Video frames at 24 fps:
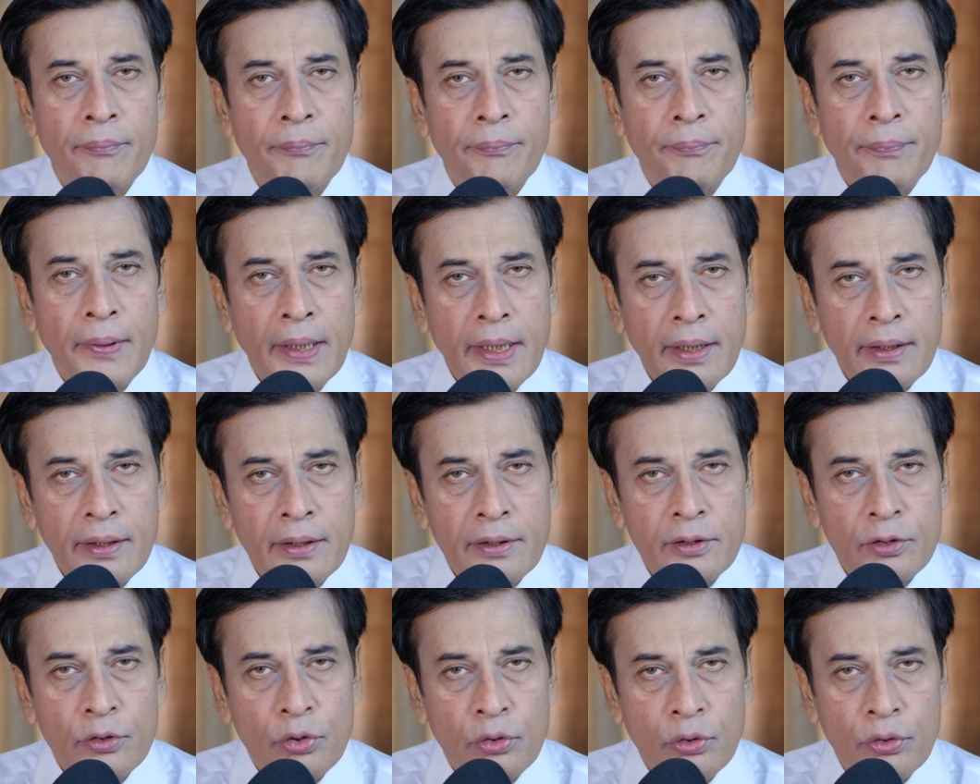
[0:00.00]
pain
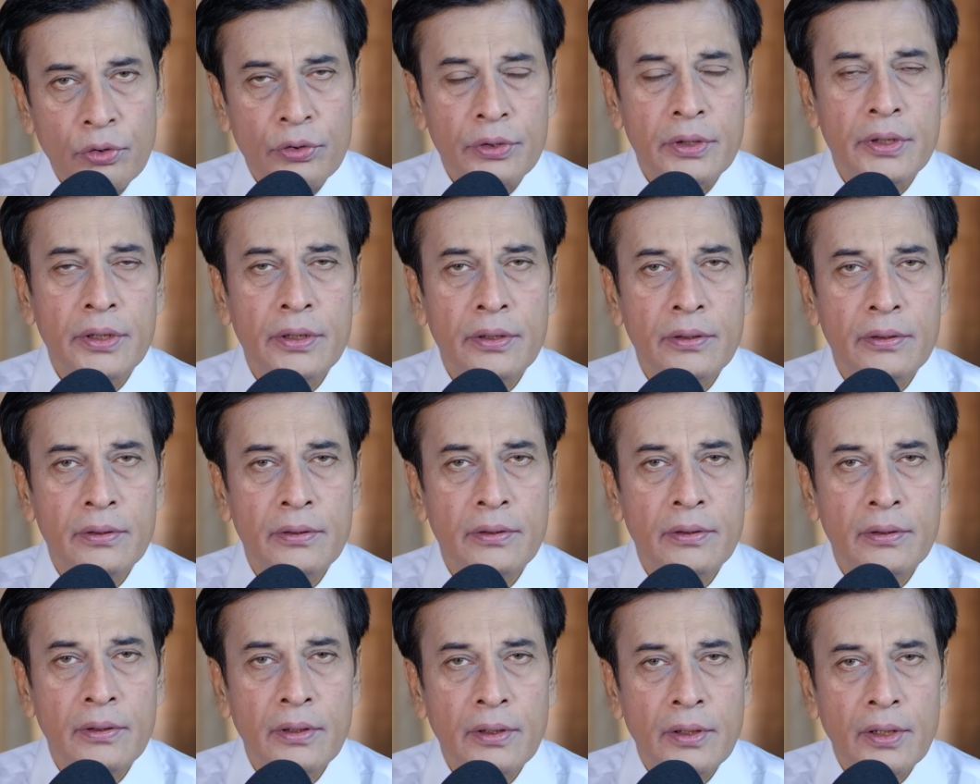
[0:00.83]
in throat,
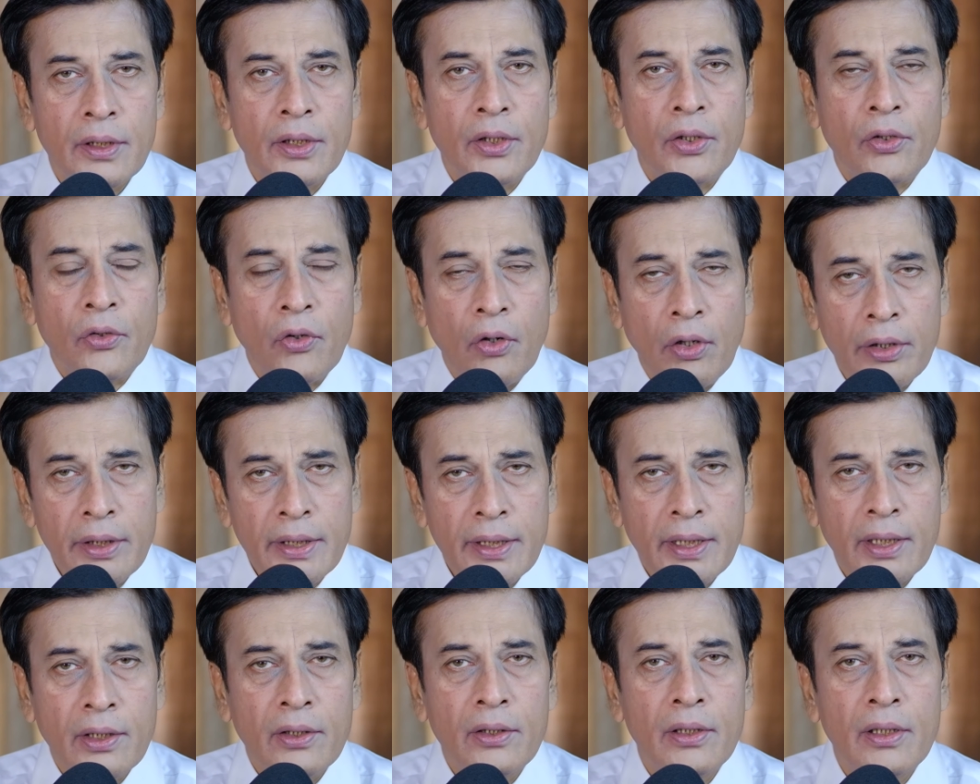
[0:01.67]

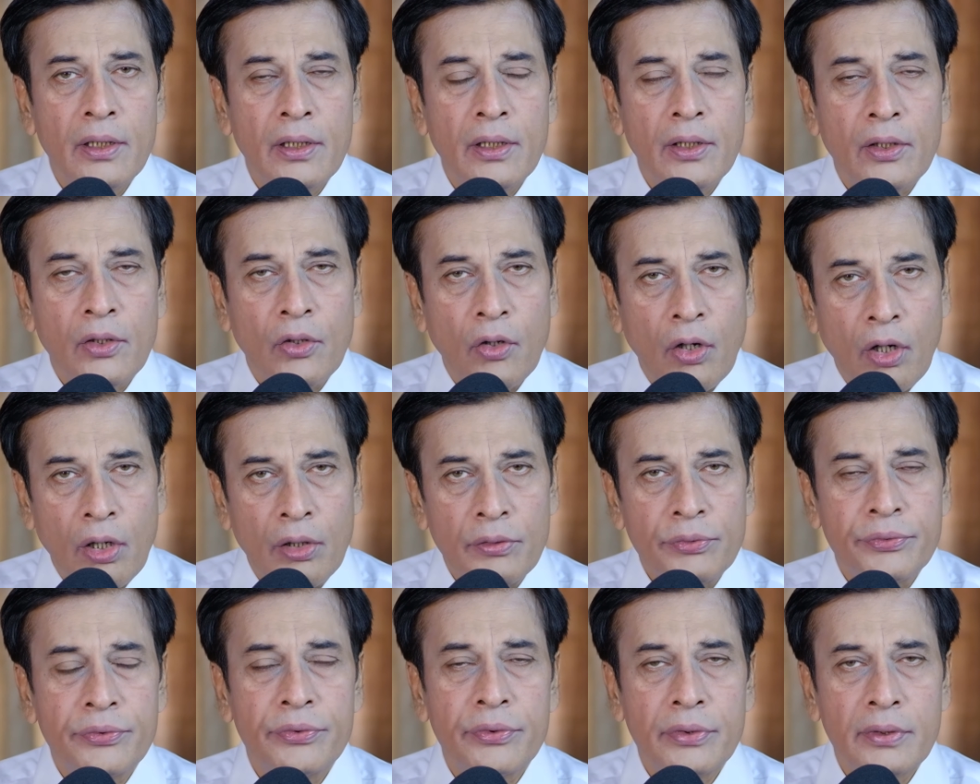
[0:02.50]
chronic
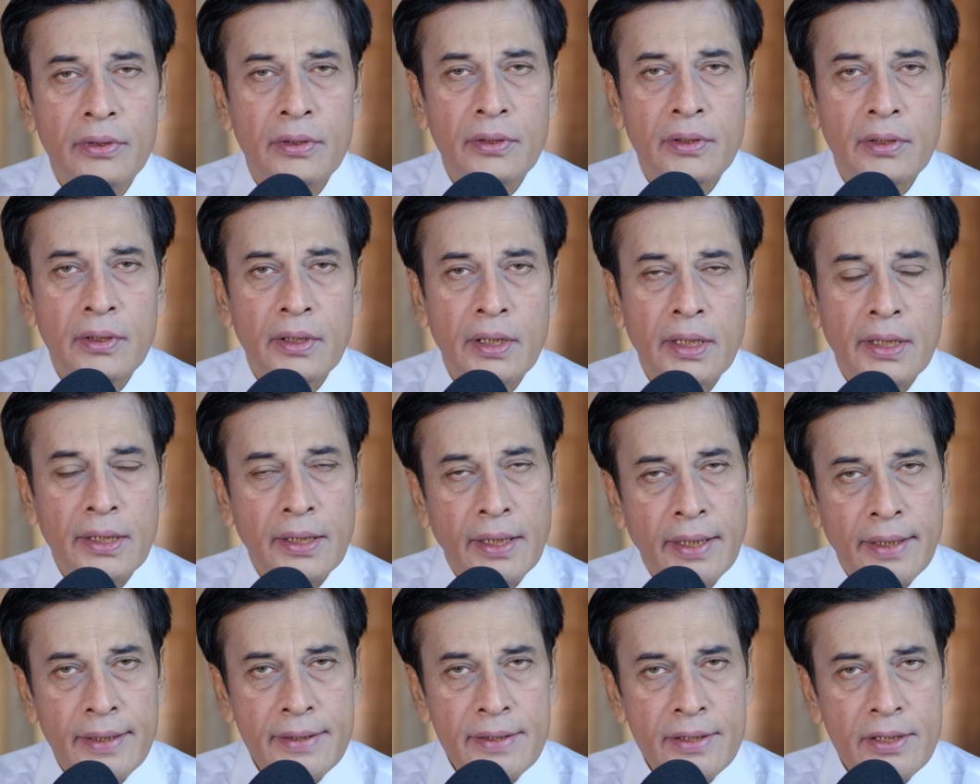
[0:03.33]
cough in
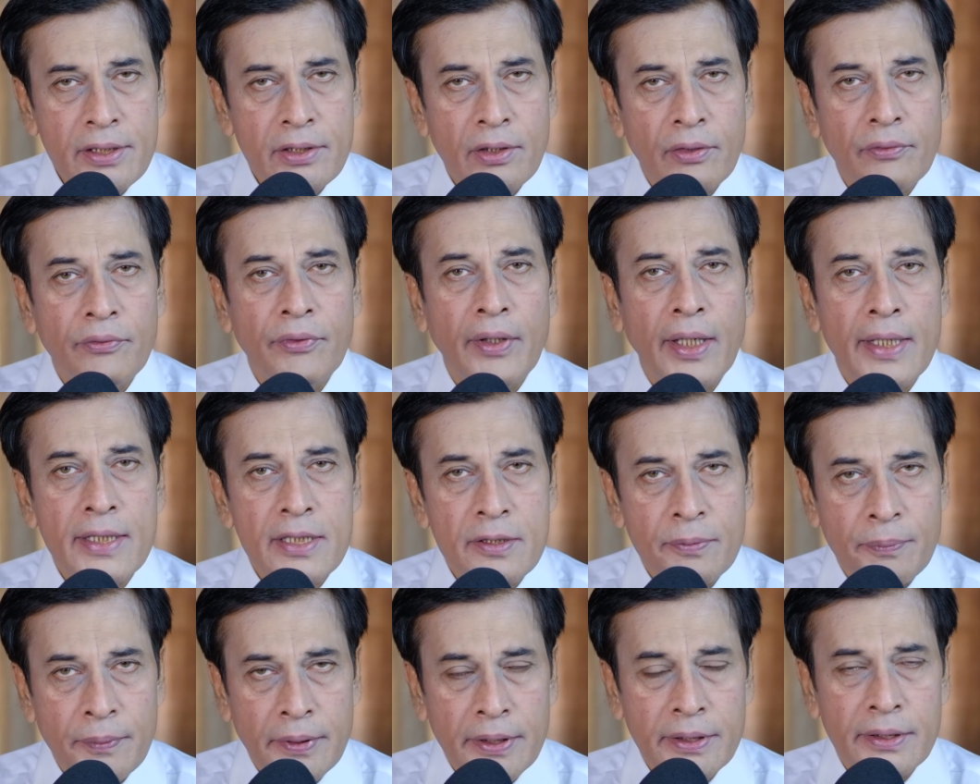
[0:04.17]
cases of
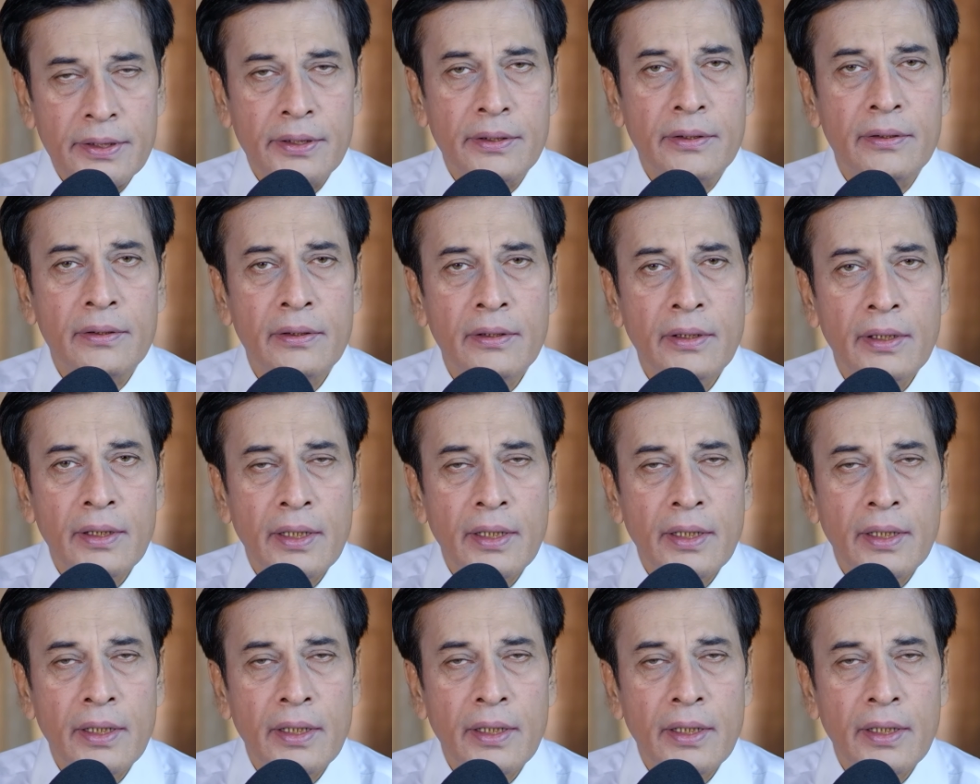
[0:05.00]
aspiration,